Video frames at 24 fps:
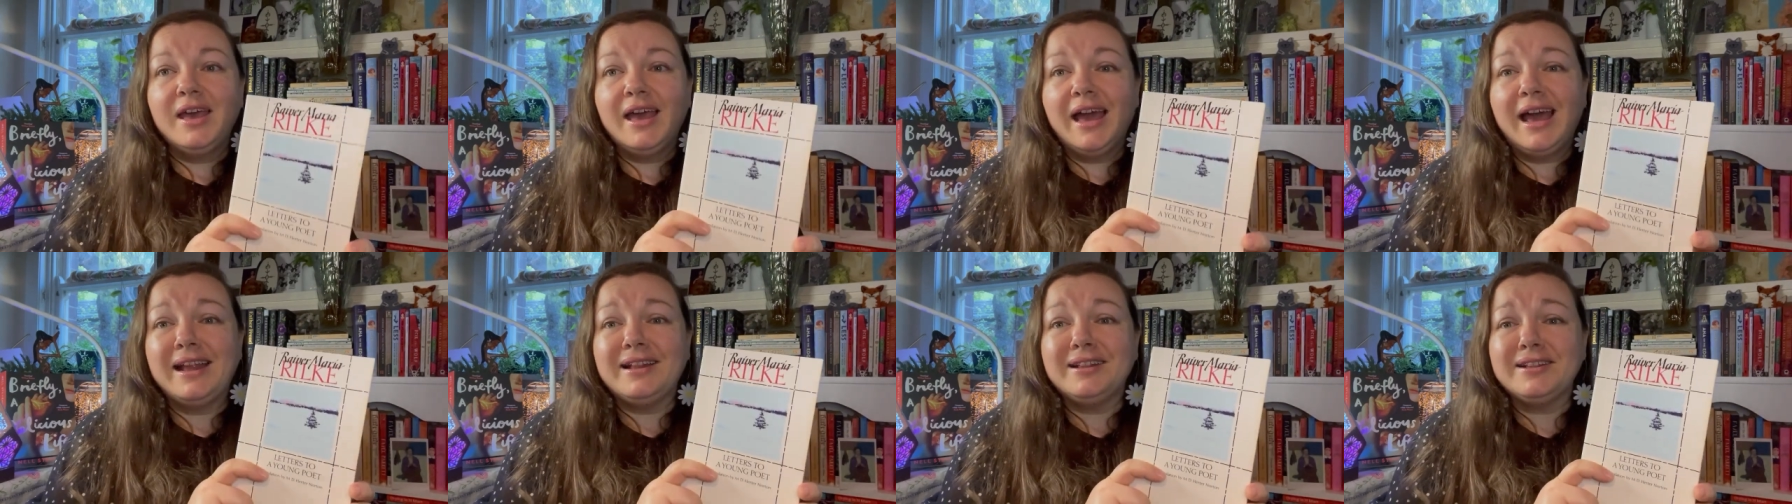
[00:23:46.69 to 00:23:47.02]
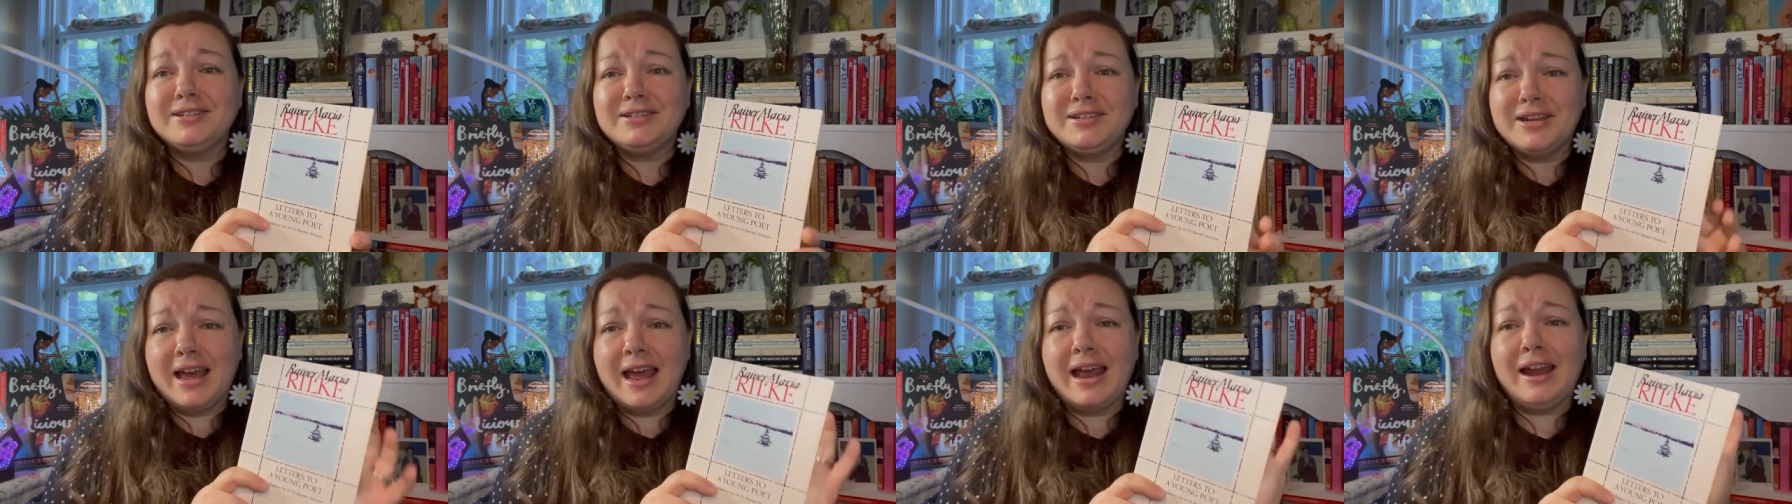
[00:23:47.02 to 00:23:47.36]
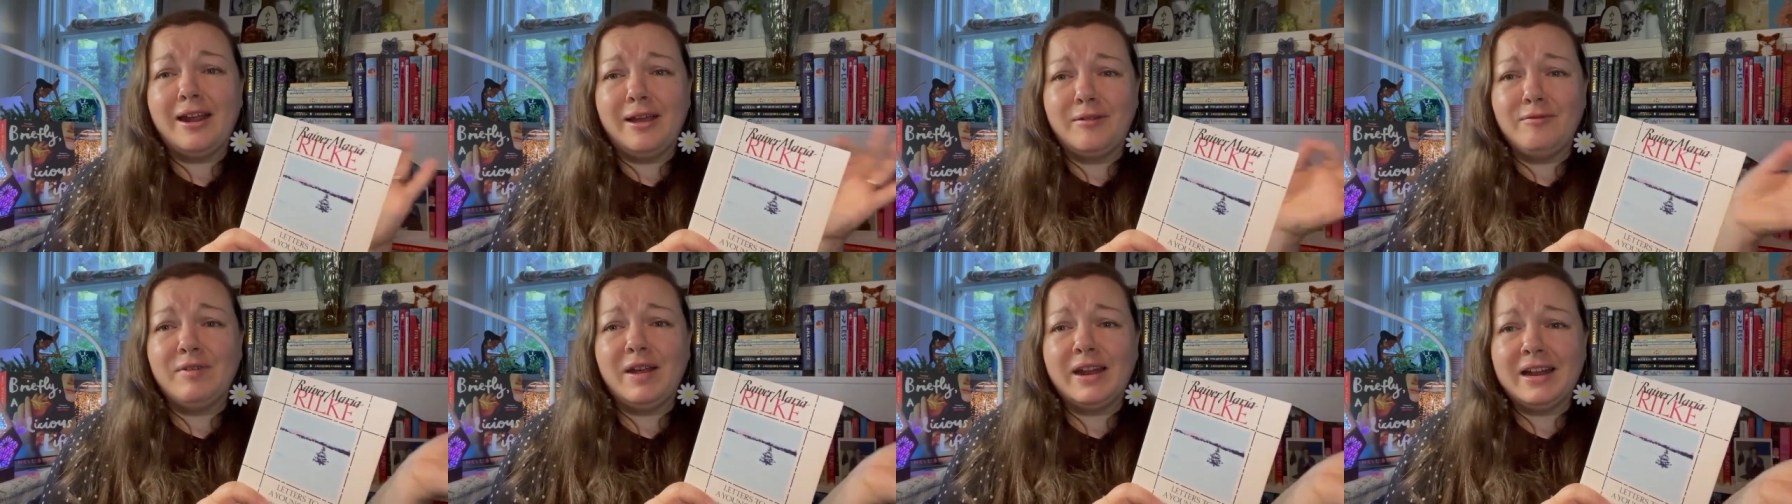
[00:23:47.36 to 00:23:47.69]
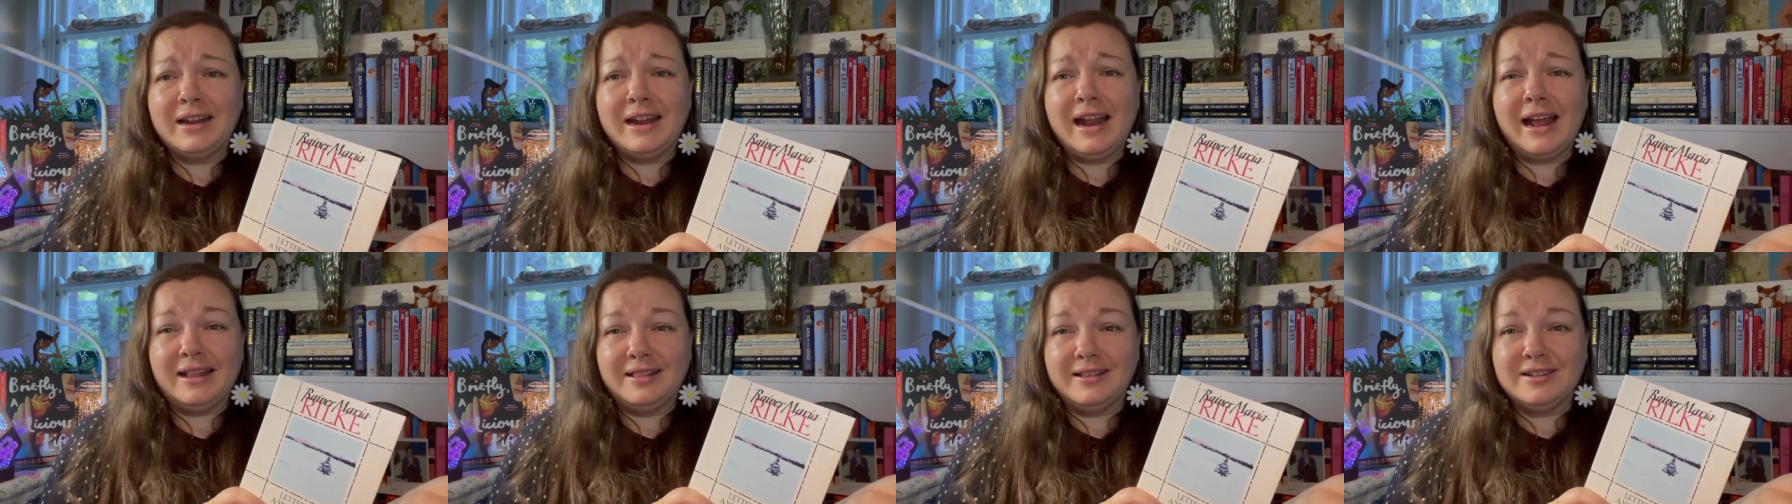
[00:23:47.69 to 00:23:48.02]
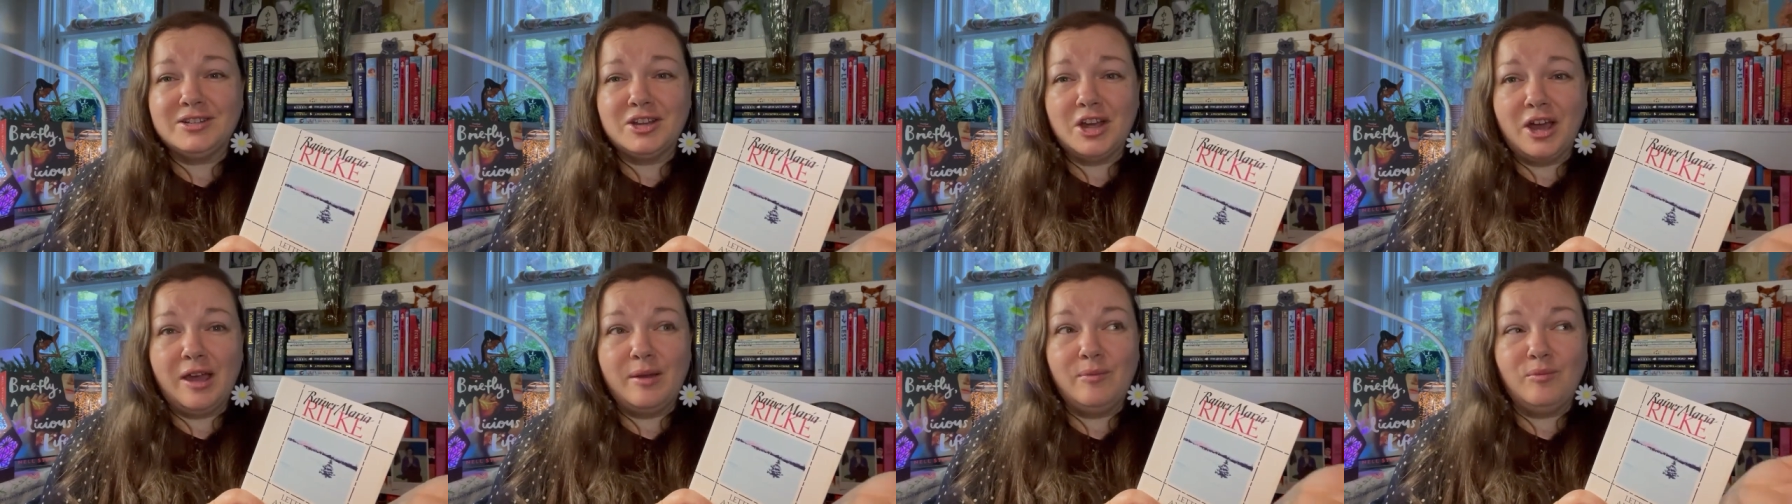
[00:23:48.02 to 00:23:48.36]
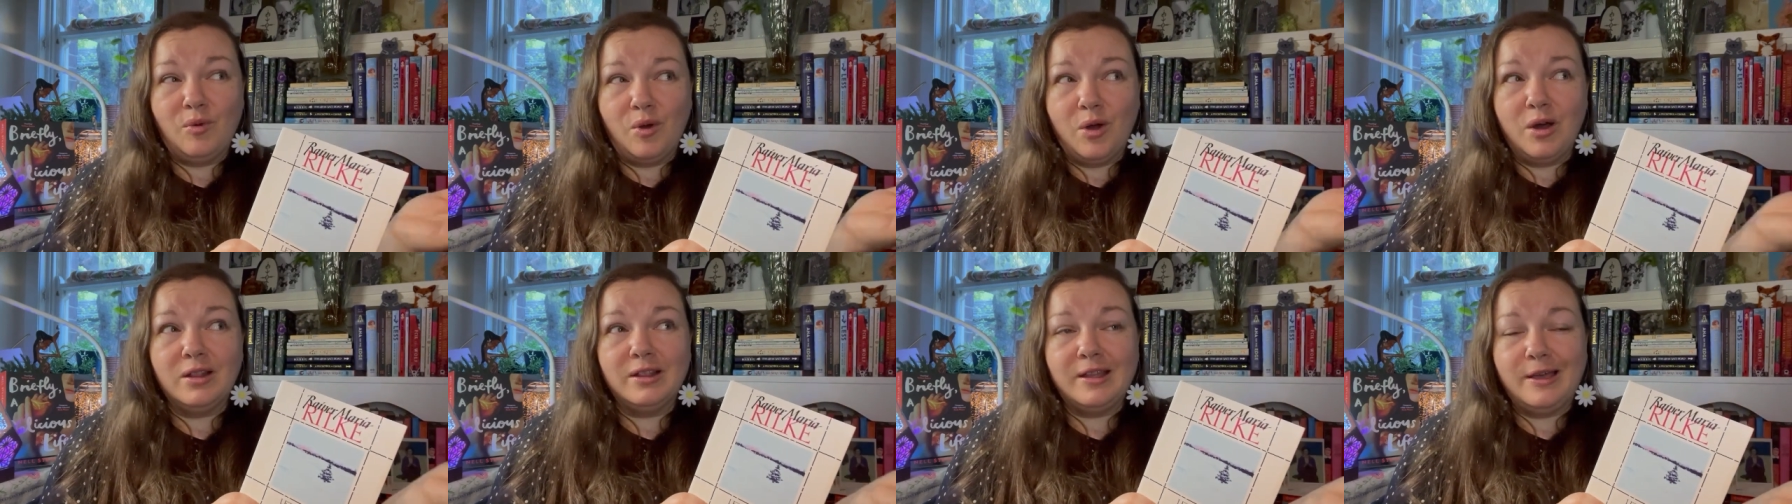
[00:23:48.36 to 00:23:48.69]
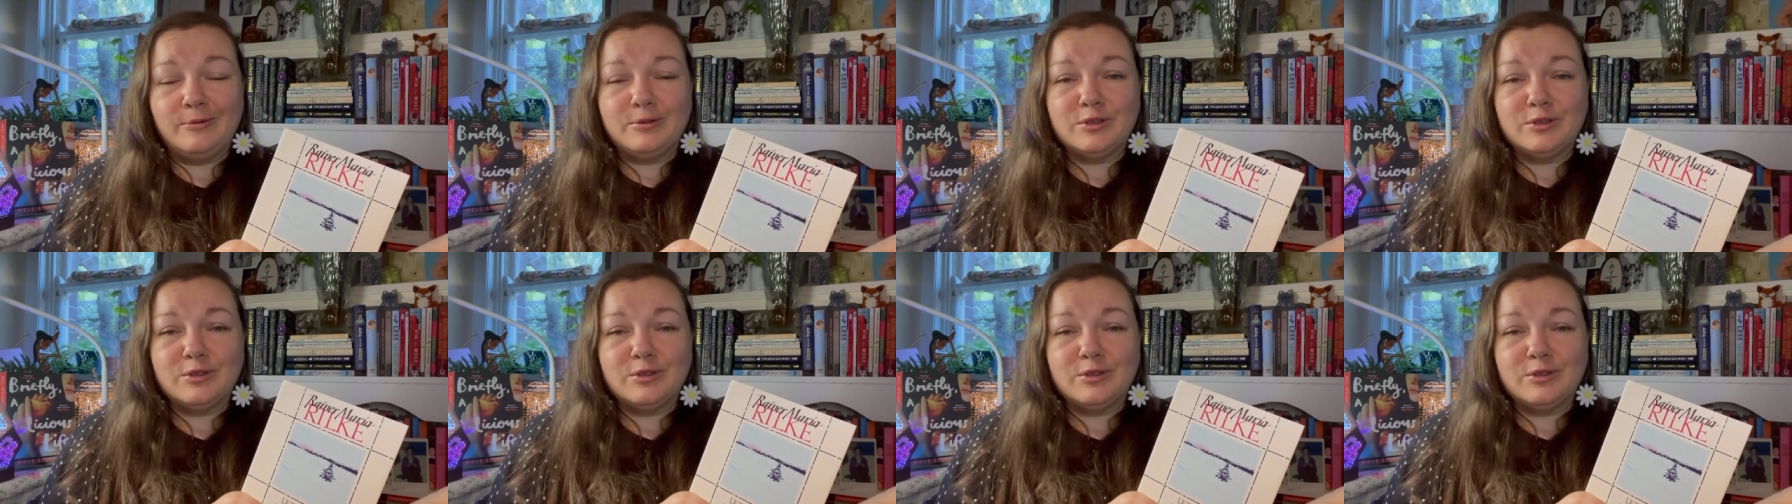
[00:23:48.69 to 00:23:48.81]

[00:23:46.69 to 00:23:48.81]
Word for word: at And I read it at the time while I